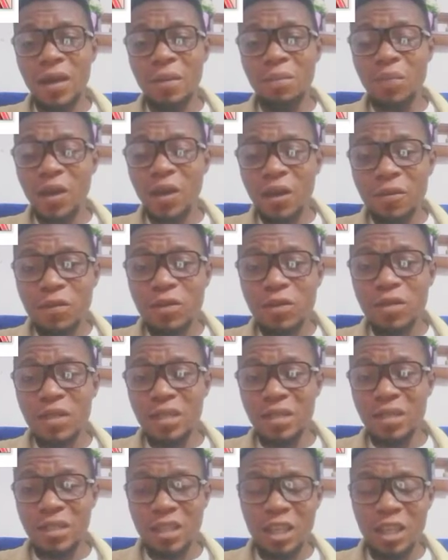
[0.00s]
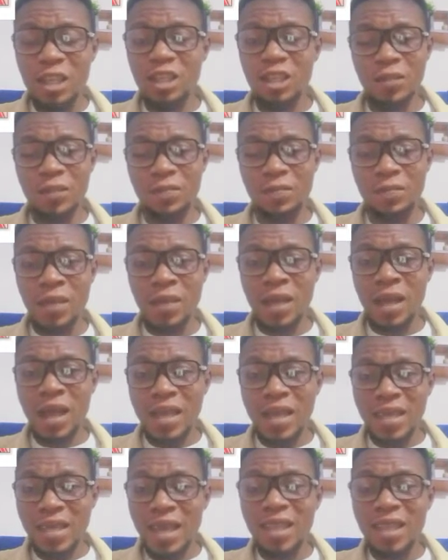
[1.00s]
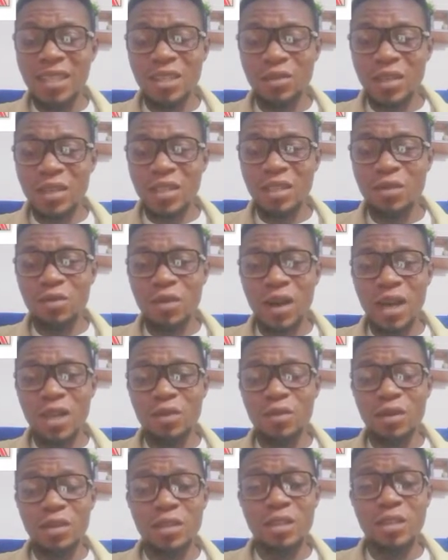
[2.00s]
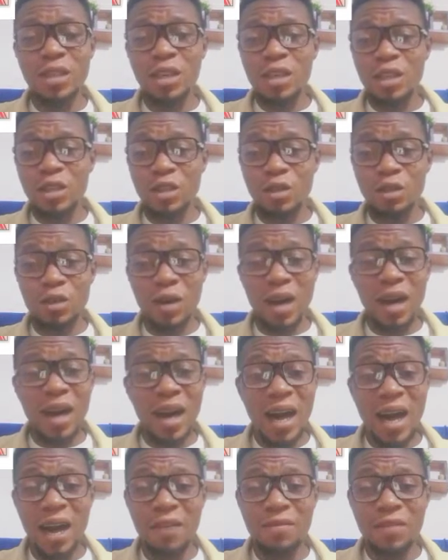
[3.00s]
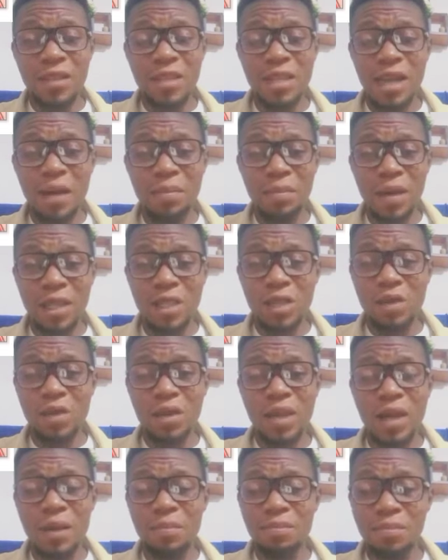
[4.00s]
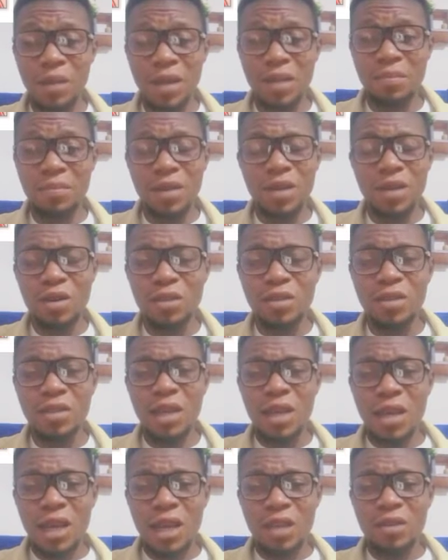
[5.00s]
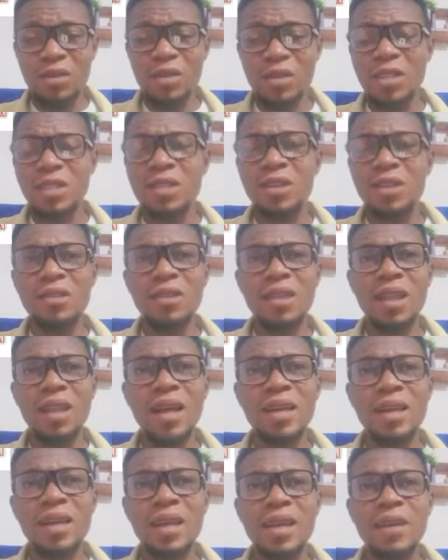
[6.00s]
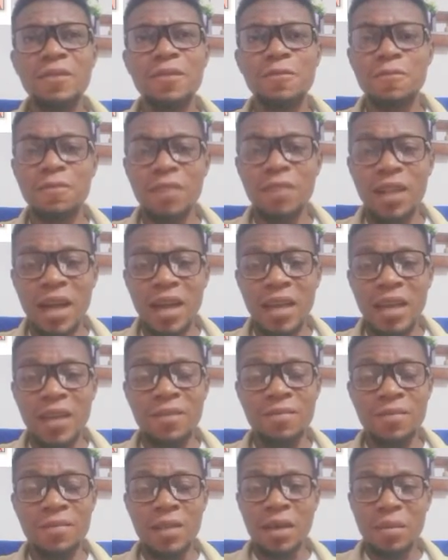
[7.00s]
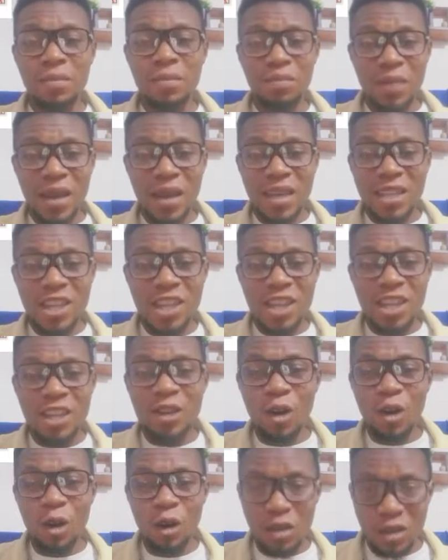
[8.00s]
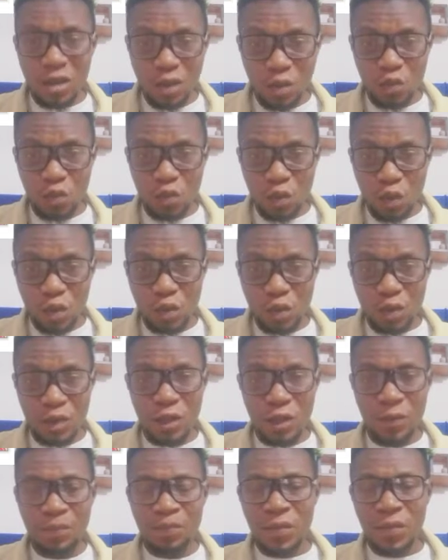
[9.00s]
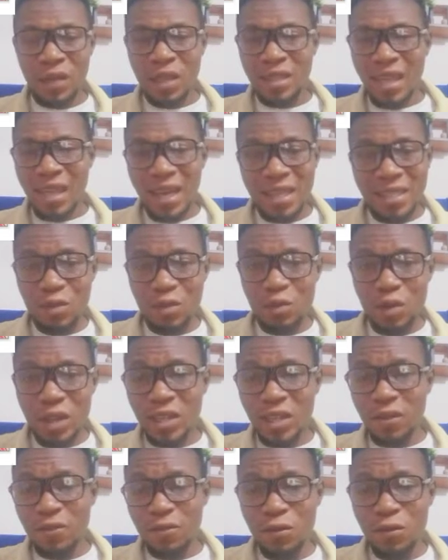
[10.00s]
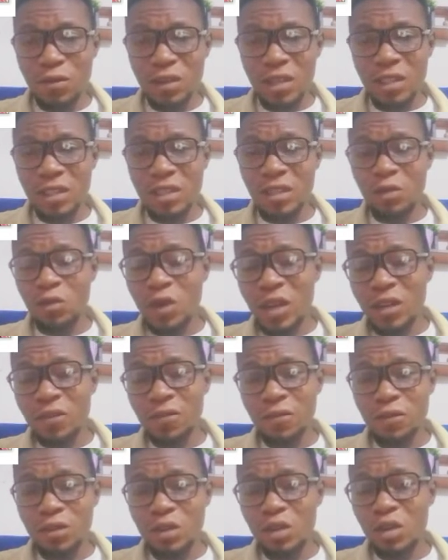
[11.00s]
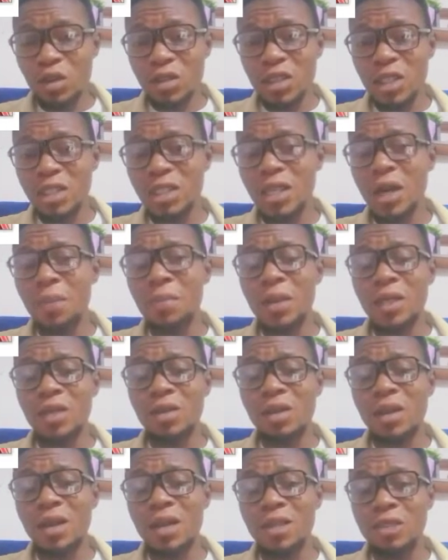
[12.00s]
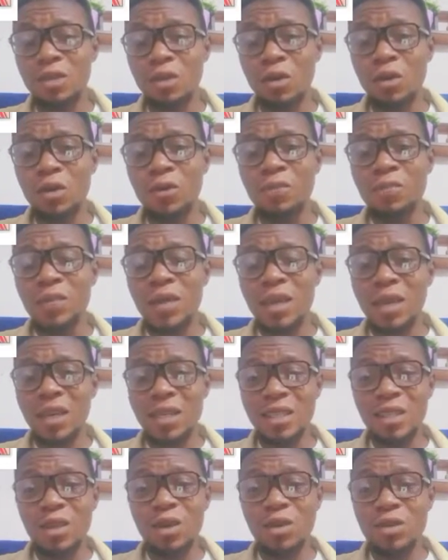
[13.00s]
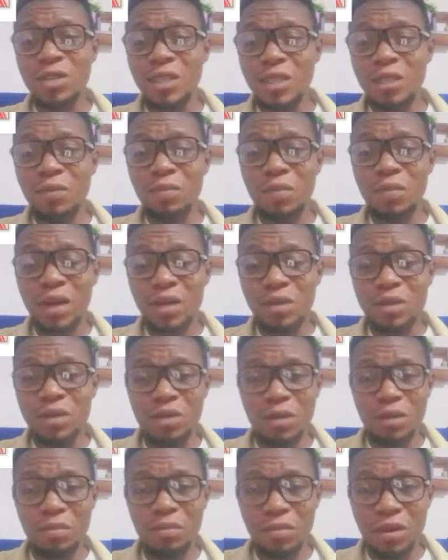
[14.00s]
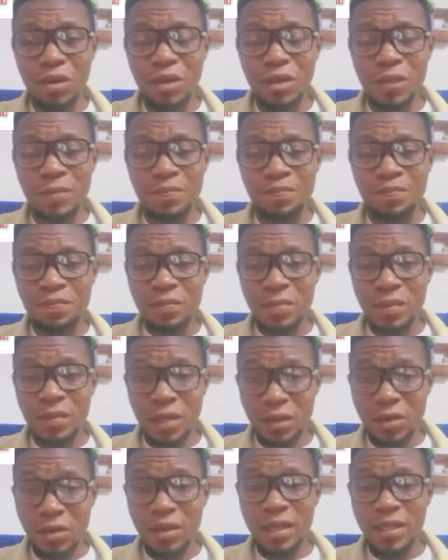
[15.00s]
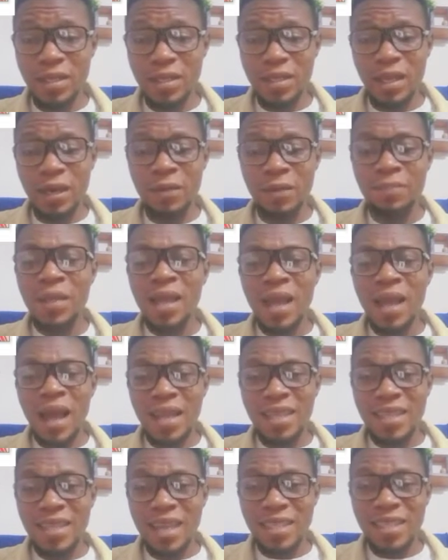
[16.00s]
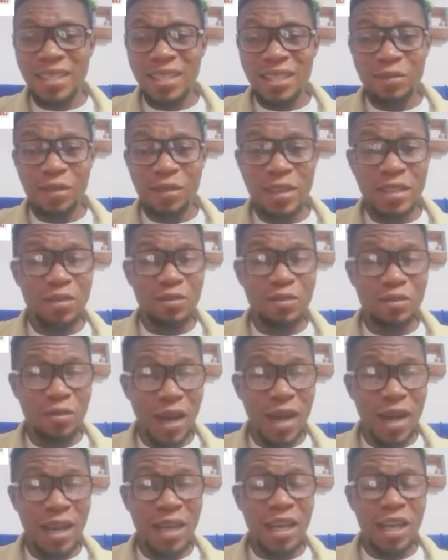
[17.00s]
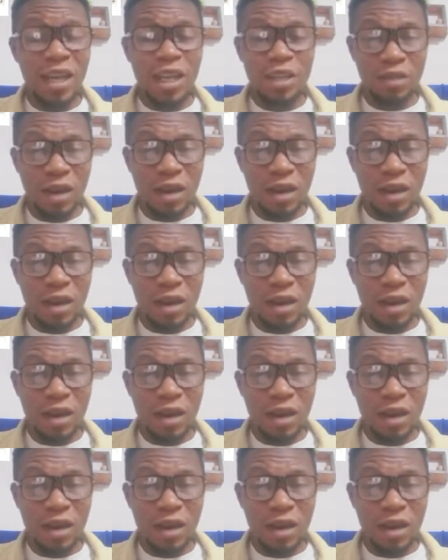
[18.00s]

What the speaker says: painful sensation, and that's the reason why you are having that particular pain, because it's just like a fly perching on a wound. That's the way the food is. When the food touches that particular sore, it causes pain to your body. Do you get it now? And that is the reason why you're